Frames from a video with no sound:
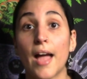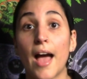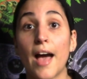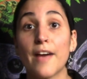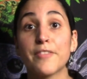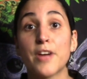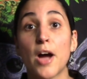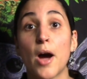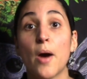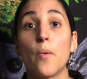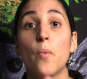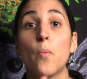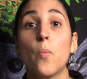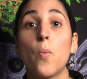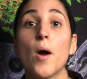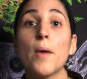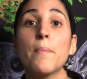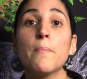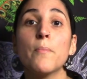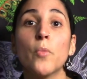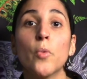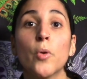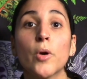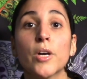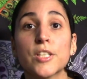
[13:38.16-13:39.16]
I've got one
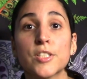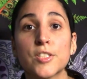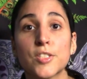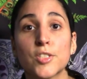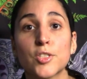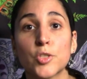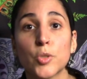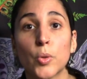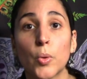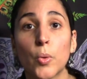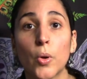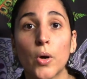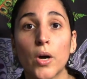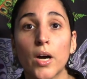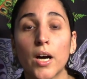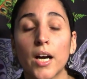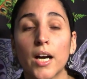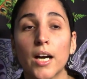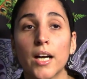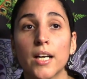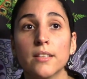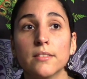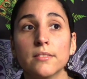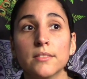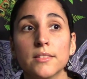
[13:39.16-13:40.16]
more
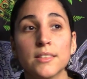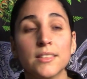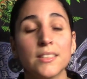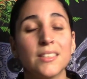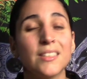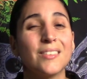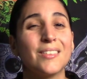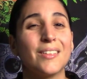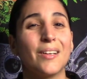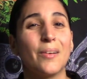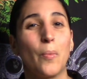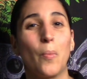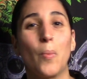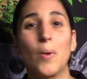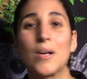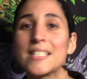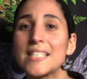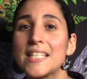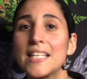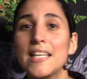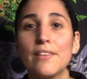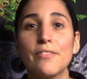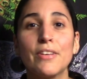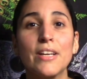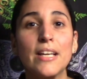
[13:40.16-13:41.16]
store.
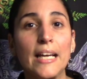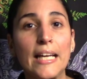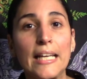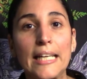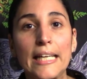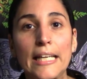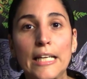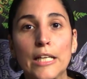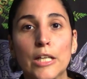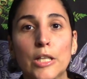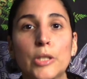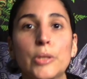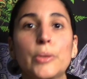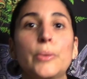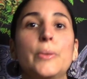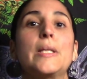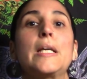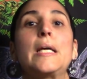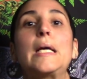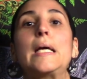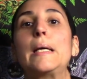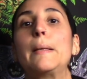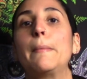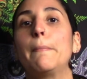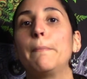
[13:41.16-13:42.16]
Wasn't even going to include
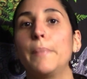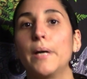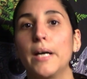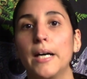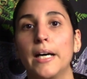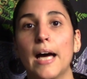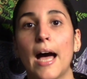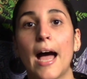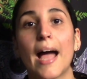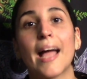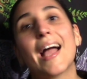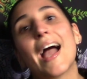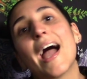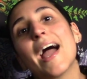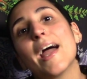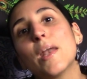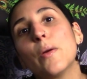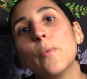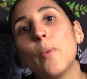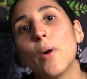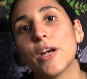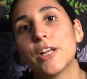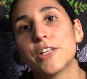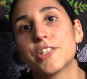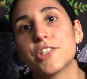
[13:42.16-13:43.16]
it, but I kind of
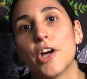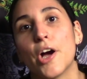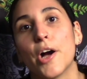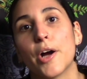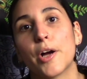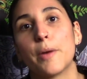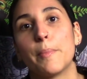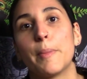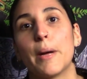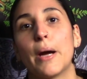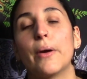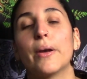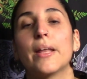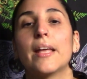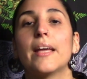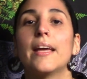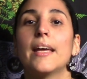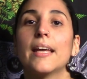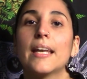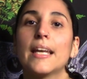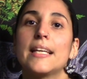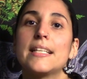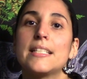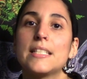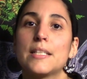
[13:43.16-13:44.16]
want to talk about it,
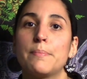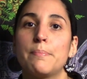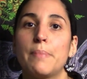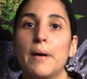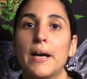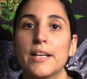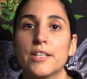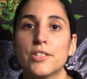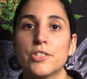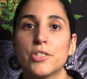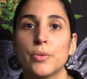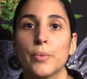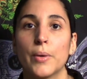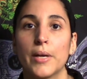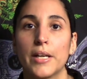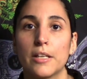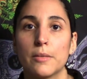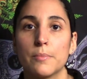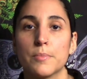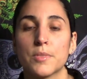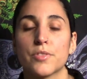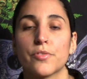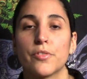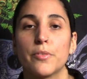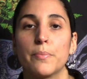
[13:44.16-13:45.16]
and I did buy 2
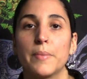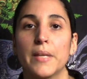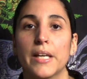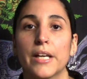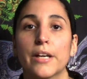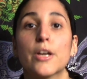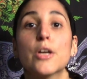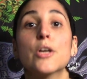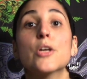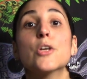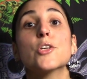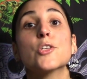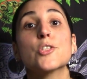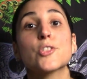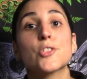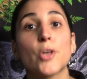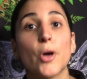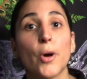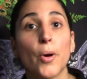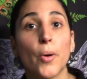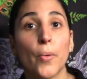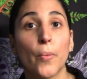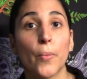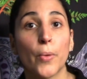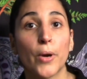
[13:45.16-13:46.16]
items from there.
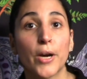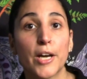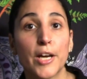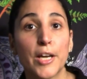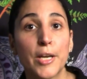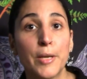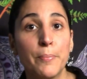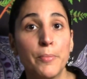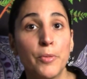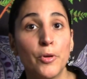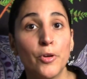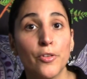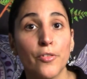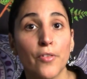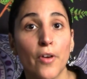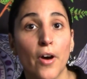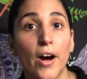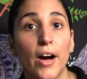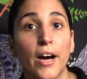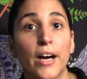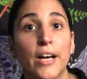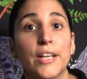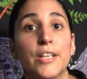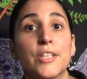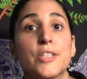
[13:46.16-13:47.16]
So we're going to move
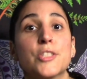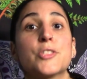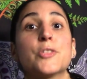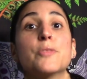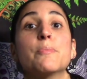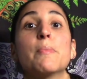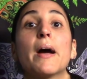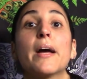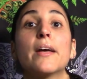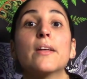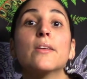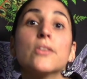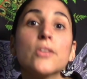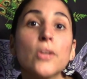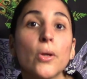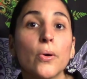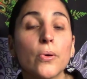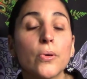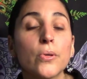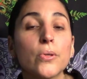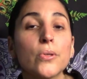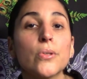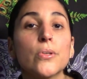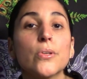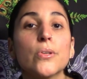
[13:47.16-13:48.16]
on to my
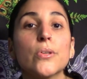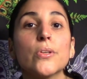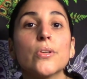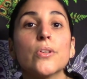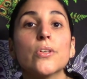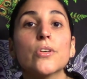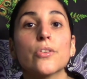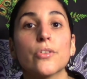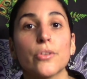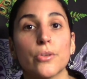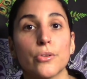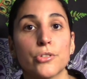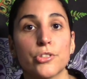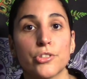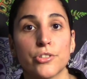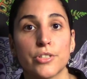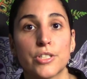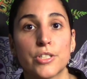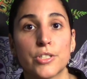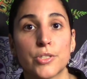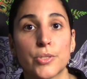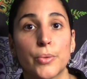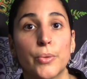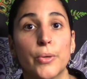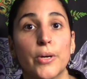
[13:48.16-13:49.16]
local grocery
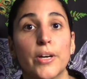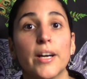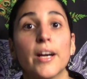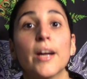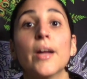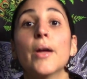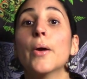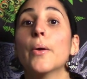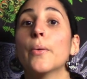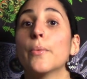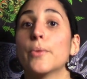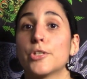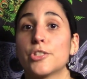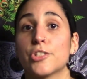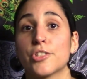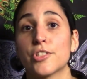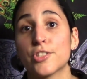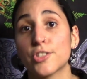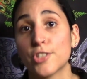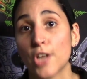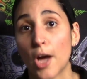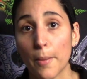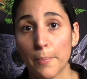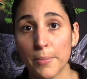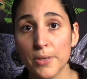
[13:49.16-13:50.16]
store, which is
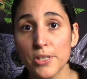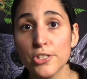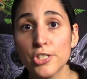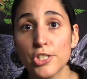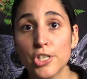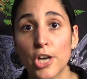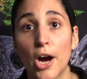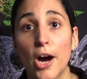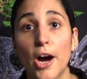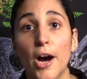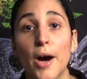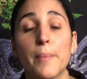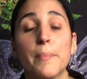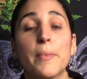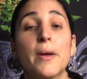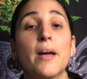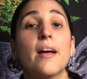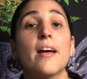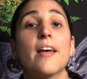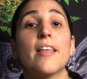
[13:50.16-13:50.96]
Stop and Shop.